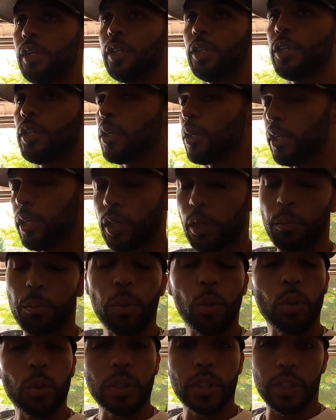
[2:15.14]
end up
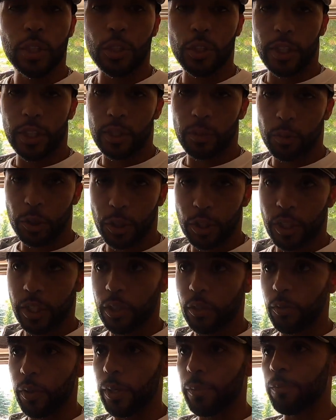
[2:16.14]
pulling the transmission
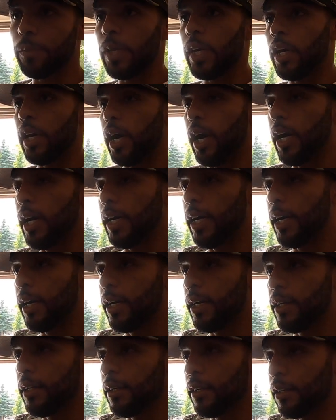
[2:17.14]
anyway
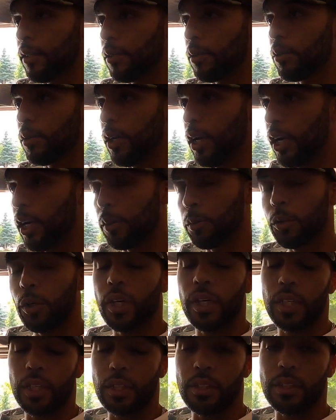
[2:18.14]
and
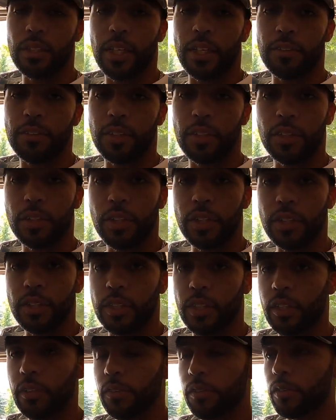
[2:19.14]
upgrading the slave cylinder
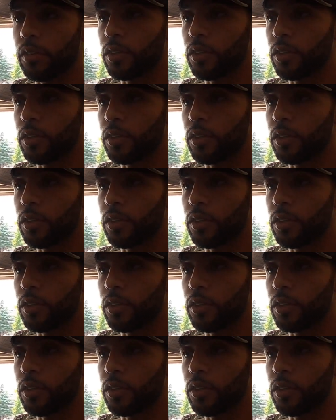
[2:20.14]
itself.